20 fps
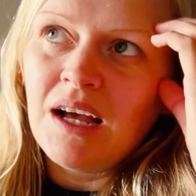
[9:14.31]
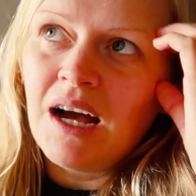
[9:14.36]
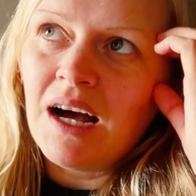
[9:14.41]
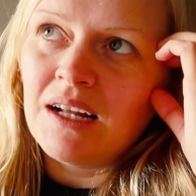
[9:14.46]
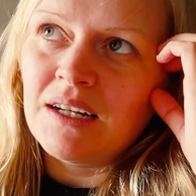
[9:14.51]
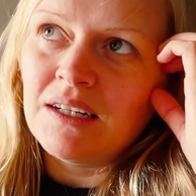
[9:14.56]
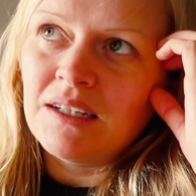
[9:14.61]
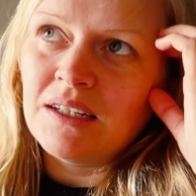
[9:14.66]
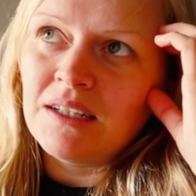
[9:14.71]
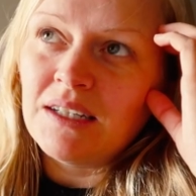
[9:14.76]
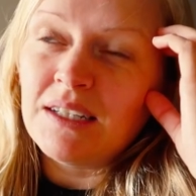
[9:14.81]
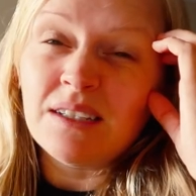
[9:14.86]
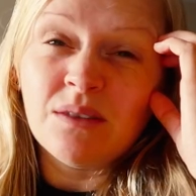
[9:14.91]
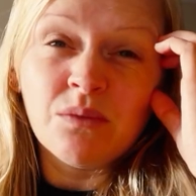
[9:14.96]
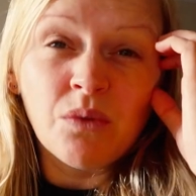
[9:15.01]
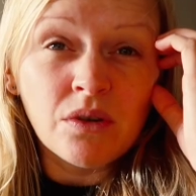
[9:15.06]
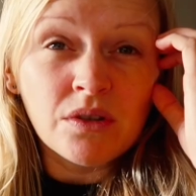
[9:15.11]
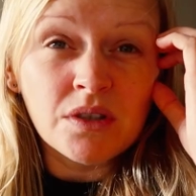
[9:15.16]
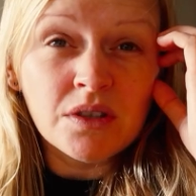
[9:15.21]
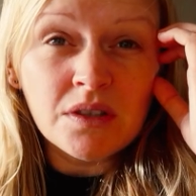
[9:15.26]
and he
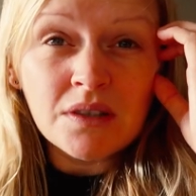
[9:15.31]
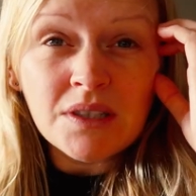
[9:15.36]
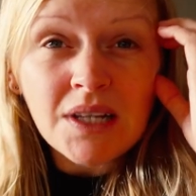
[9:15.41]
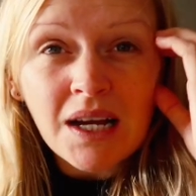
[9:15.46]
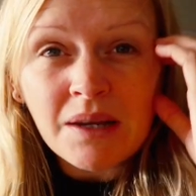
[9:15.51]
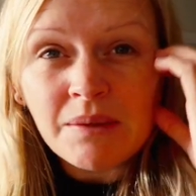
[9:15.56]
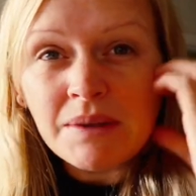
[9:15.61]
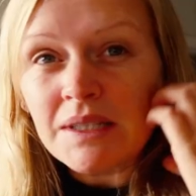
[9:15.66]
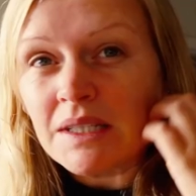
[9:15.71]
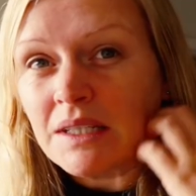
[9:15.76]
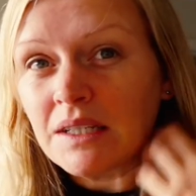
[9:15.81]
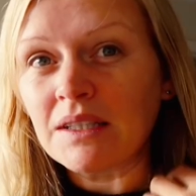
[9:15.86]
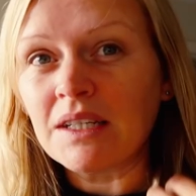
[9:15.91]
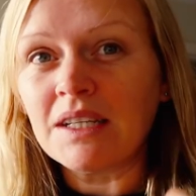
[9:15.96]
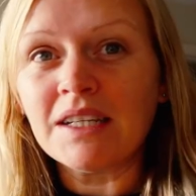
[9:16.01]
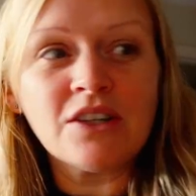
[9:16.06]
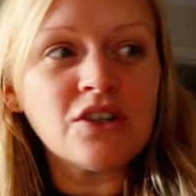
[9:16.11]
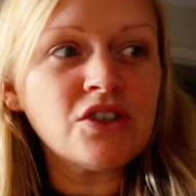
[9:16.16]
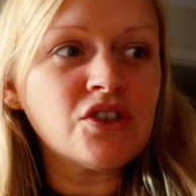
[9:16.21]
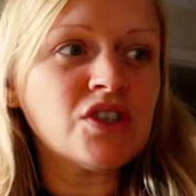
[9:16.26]
didn't want to do that he was thinking
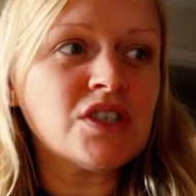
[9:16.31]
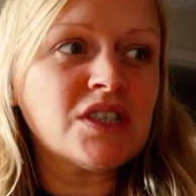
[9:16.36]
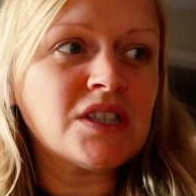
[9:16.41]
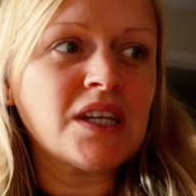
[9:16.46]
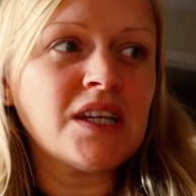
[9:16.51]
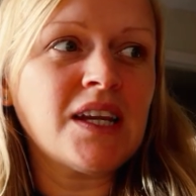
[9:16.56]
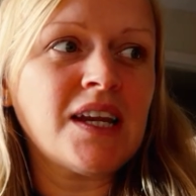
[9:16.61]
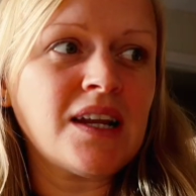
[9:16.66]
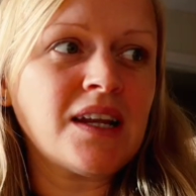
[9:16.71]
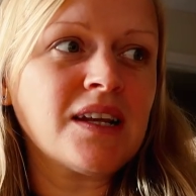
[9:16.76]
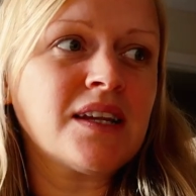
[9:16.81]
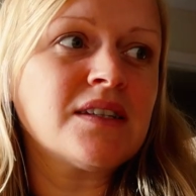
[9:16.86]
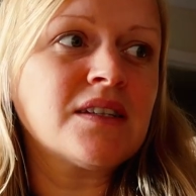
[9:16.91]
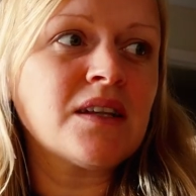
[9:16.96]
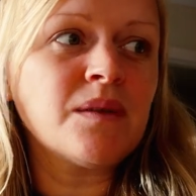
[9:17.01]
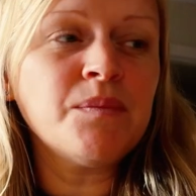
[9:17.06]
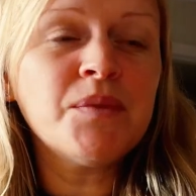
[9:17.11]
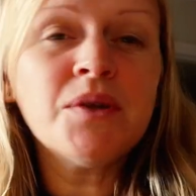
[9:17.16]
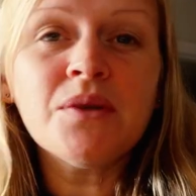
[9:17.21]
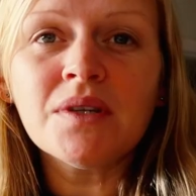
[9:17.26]
that he could just stay here like his
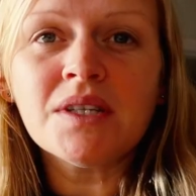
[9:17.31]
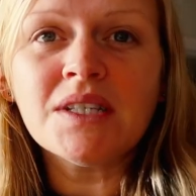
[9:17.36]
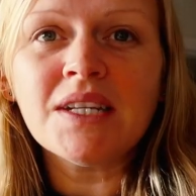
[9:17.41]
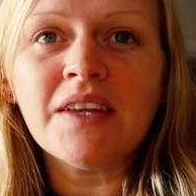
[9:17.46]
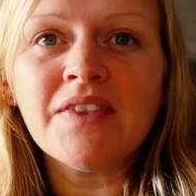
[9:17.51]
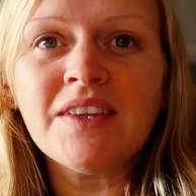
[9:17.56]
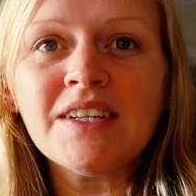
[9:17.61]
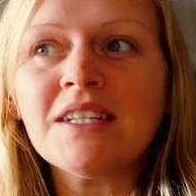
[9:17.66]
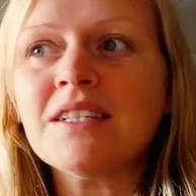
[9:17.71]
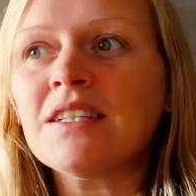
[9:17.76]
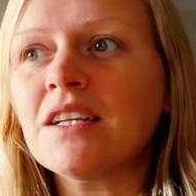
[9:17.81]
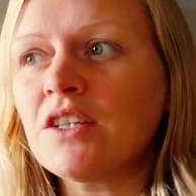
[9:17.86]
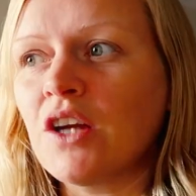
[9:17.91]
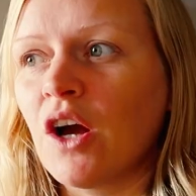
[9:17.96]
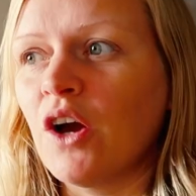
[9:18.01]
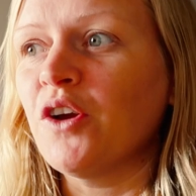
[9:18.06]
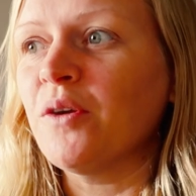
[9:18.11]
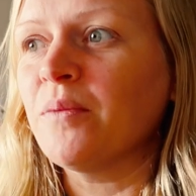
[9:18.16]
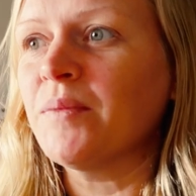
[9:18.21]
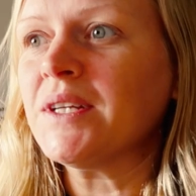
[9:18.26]
computer's here this is his
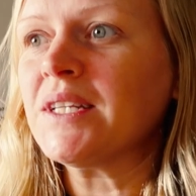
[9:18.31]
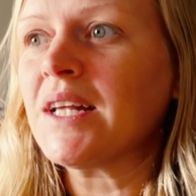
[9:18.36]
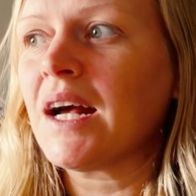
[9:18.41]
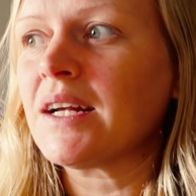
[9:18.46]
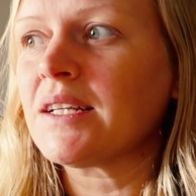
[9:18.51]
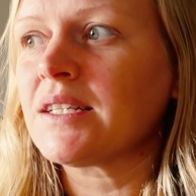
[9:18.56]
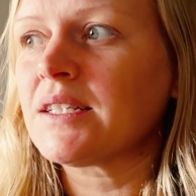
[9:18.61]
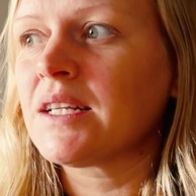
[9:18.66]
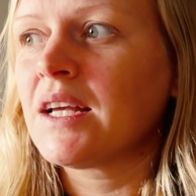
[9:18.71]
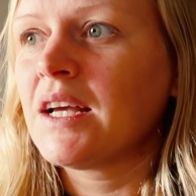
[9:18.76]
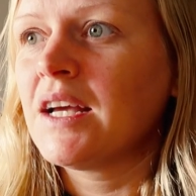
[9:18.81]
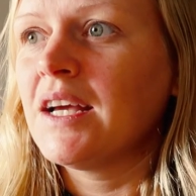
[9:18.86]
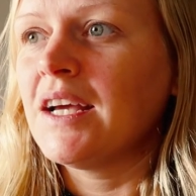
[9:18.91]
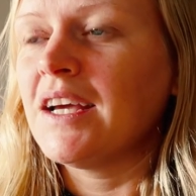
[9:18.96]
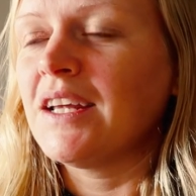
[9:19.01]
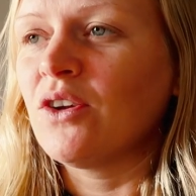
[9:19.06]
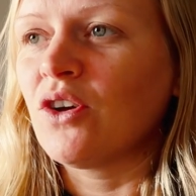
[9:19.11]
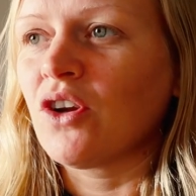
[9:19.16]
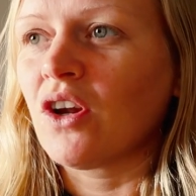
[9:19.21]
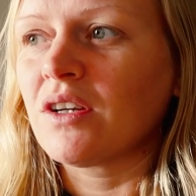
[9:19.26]
home this has
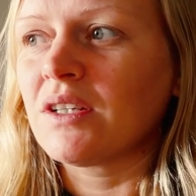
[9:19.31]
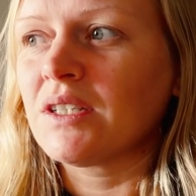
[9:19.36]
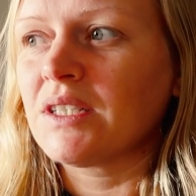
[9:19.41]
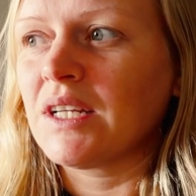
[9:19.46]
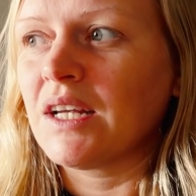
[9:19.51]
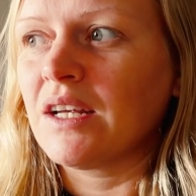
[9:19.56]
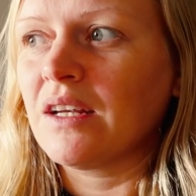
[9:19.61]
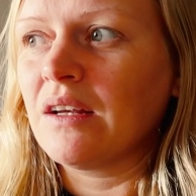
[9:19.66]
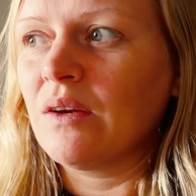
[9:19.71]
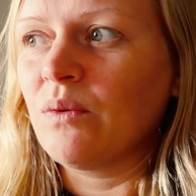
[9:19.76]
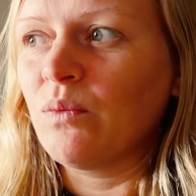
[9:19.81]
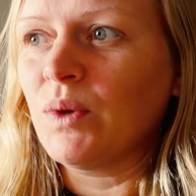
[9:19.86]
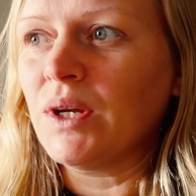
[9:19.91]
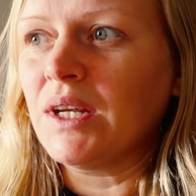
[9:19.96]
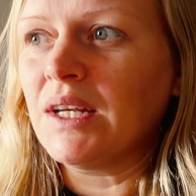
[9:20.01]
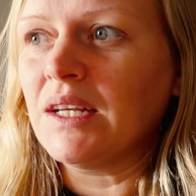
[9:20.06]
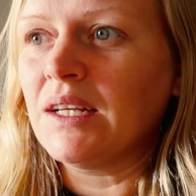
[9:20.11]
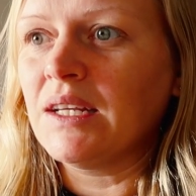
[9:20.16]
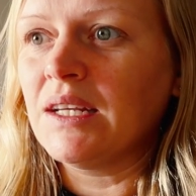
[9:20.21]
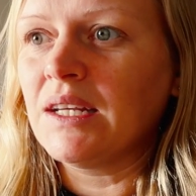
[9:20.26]
in all honesty
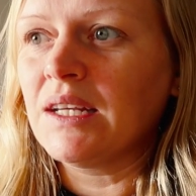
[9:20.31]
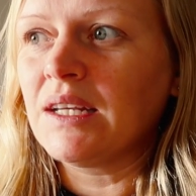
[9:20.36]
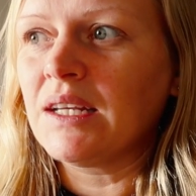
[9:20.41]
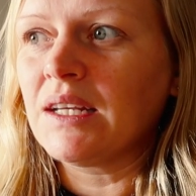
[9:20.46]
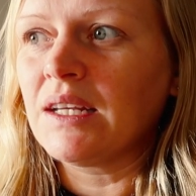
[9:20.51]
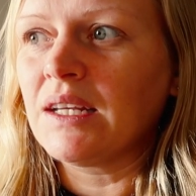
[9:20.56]
we